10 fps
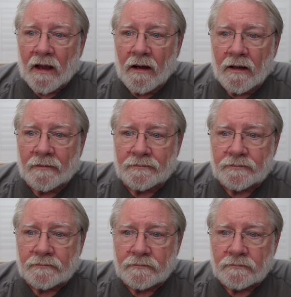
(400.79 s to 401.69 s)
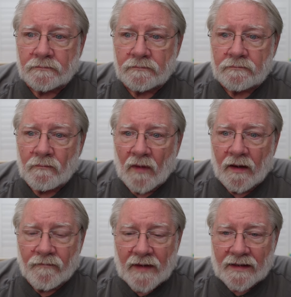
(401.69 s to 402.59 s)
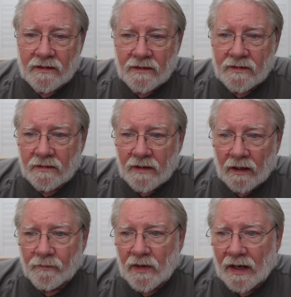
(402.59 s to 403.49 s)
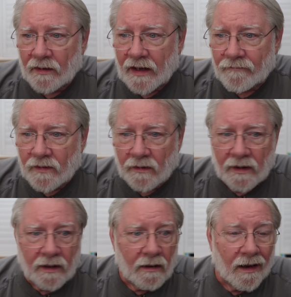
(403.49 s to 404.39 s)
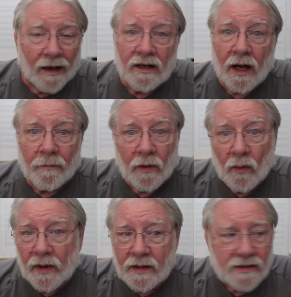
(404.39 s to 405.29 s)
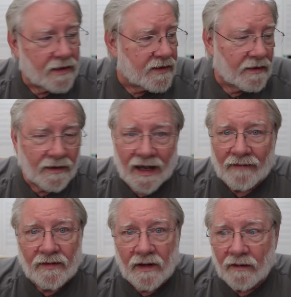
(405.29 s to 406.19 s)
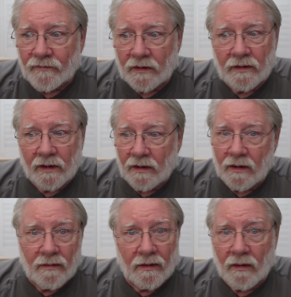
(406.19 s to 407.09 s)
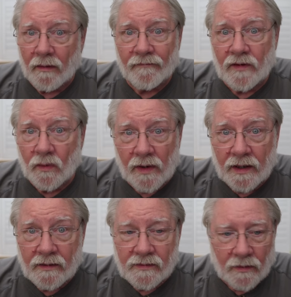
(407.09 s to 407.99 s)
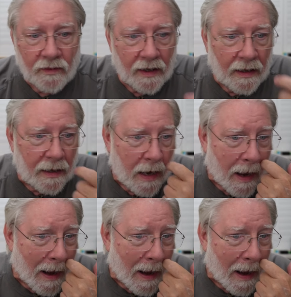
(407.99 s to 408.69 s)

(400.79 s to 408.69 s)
if that doesn't help you out after like a couple of weeks, because you have enough to go a few weeks, okay?